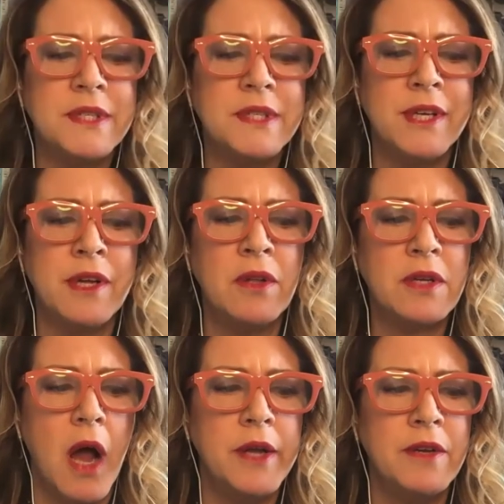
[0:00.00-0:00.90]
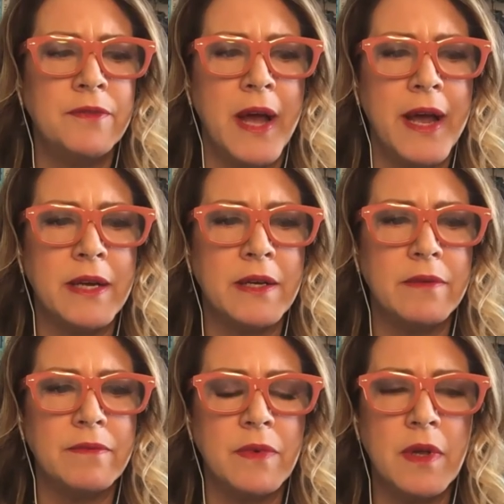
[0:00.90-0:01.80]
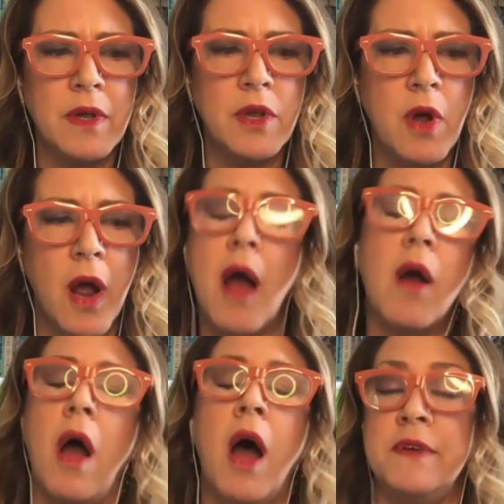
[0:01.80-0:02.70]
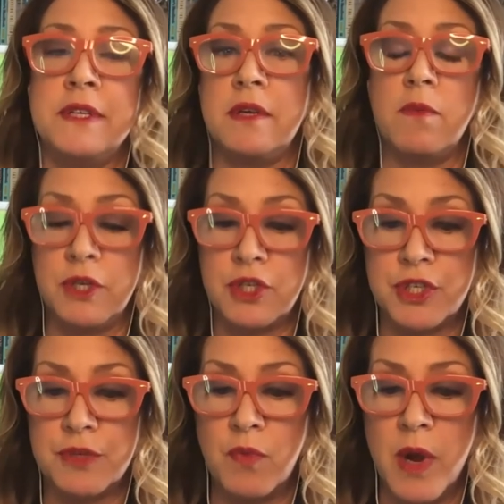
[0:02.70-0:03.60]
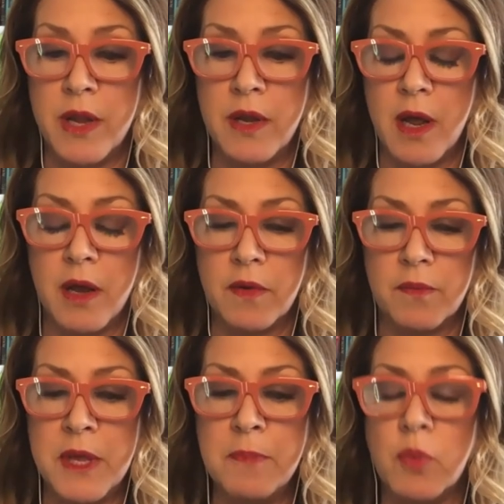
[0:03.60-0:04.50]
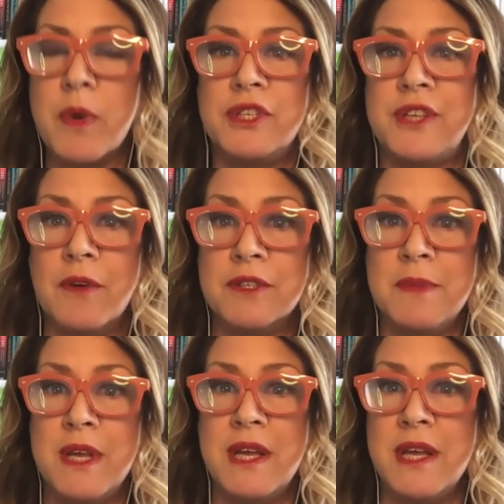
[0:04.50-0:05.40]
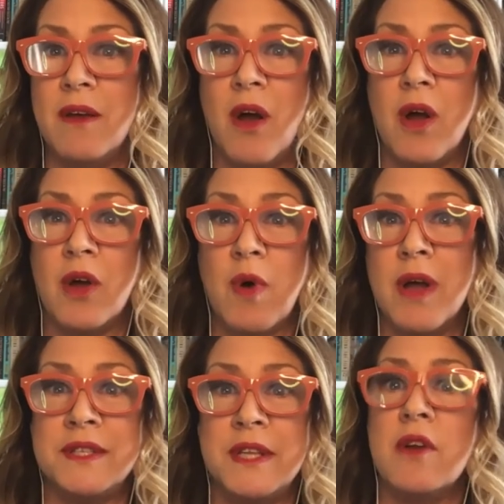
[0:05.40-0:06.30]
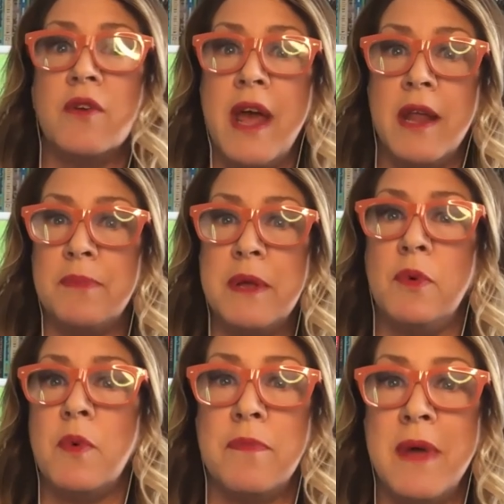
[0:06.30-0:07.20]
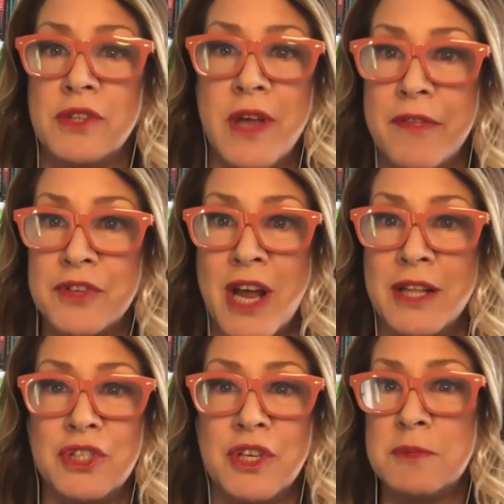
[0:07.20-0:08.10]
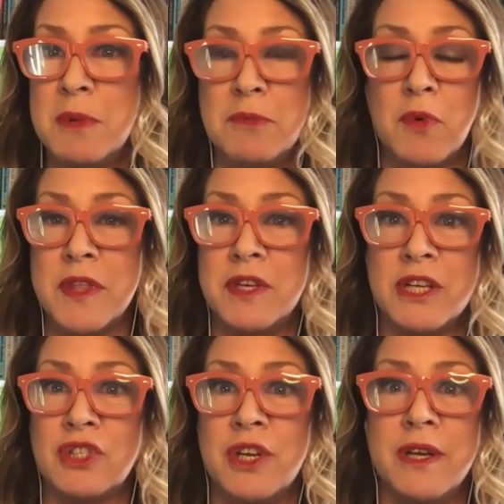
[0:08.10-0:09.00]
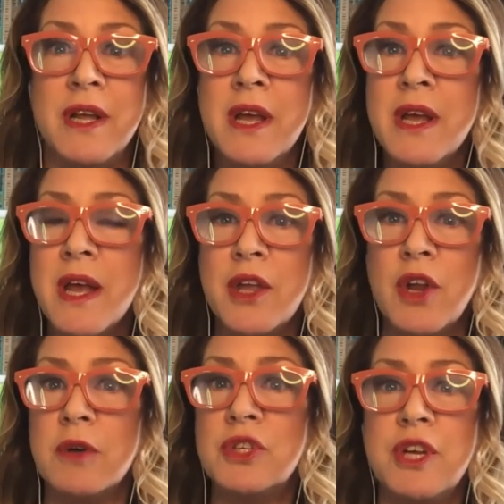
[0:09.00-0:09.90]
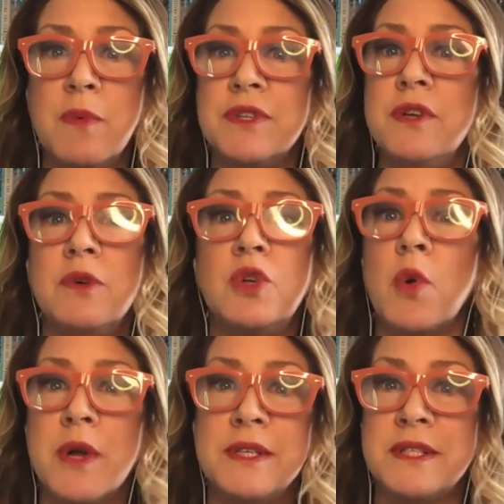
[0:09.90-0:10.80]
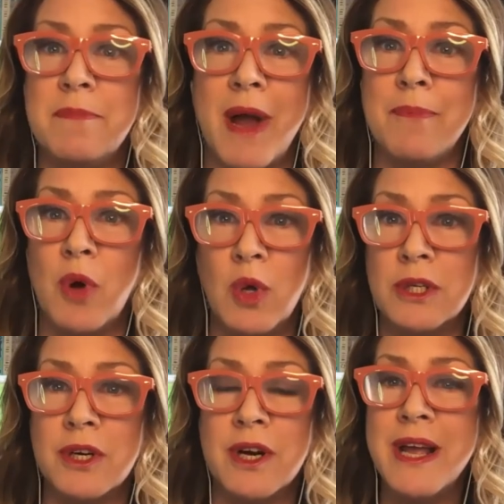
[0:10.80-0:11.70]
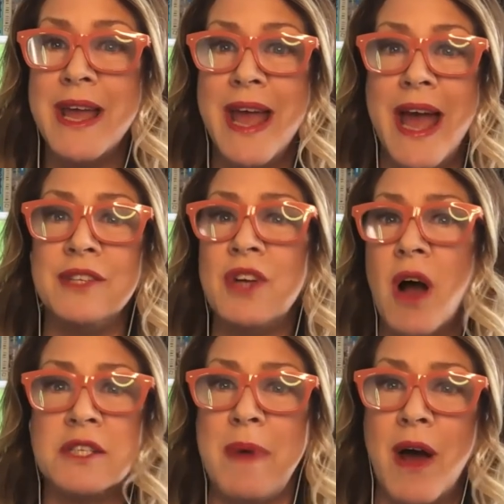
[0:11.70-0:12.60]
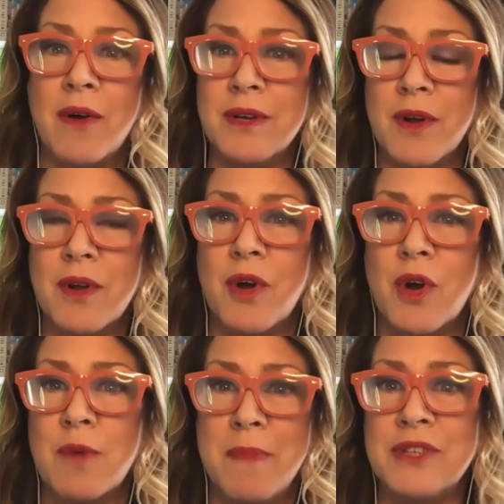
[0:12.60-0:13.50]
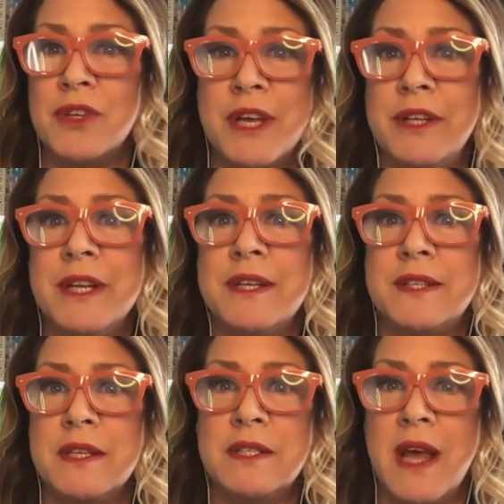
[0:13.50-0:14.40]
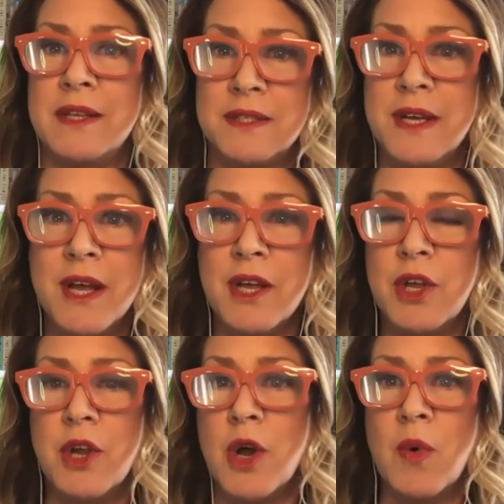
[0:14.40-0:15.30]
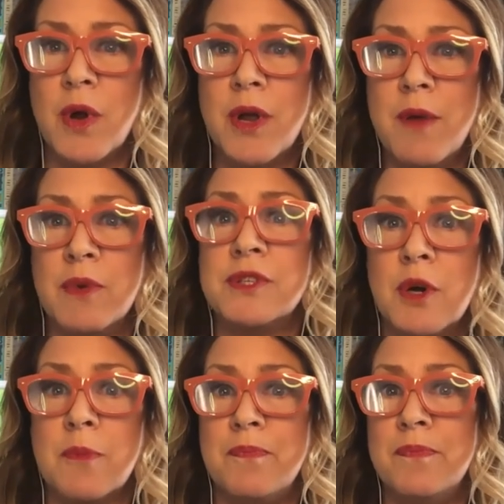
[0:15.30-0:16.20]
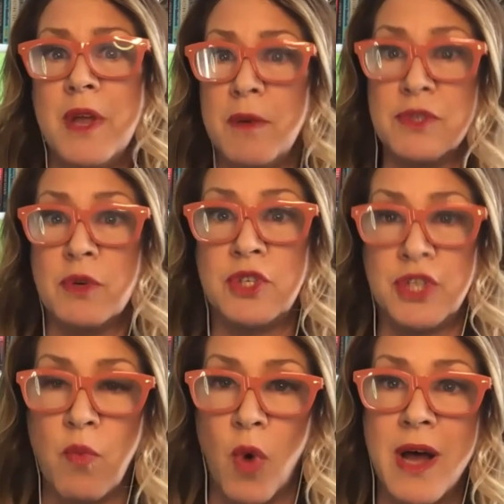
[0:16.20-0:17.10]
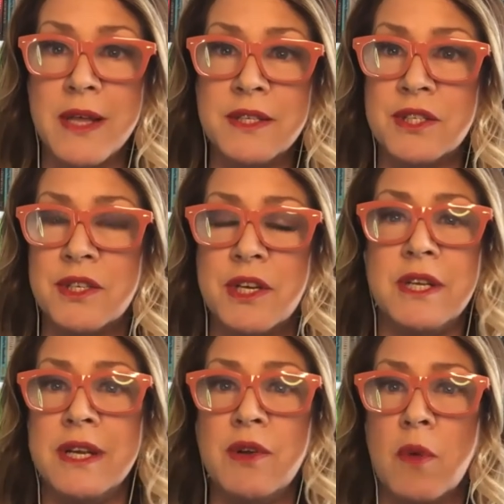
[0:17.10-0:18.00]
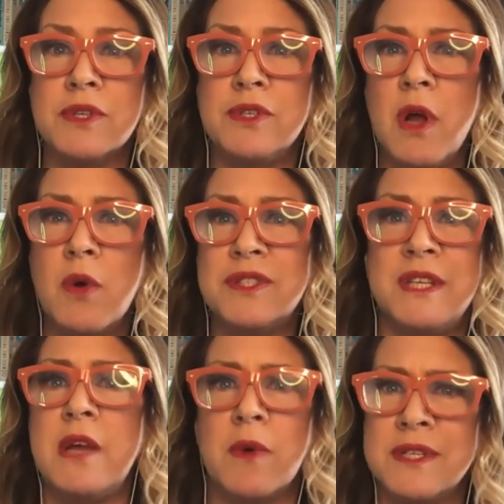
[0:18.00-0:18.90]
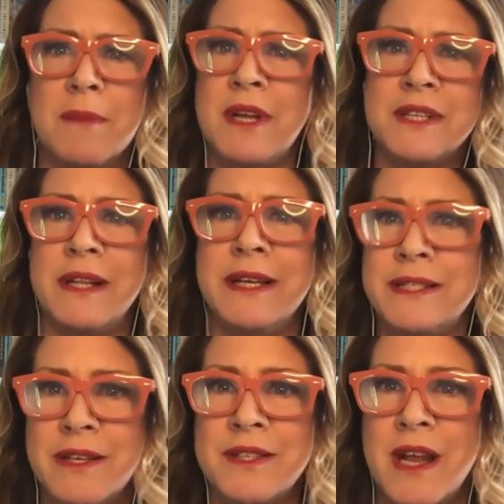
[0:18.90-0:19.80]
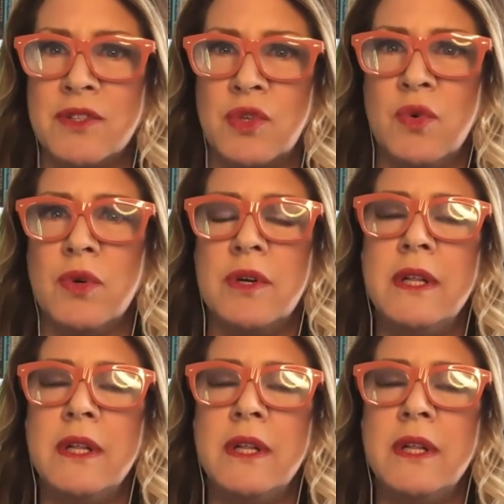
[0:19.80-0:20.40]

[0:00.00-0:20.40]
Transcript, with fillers: still kind of like obviously when she, when uh, people reached out to me uh, across the internet people with mental health challenges people with addiction you know she was notoriously bipolar and mm-hmm. talked about her mental illness as as you know it was her it was who she was she did there was no secrets i'm not telling tales out of school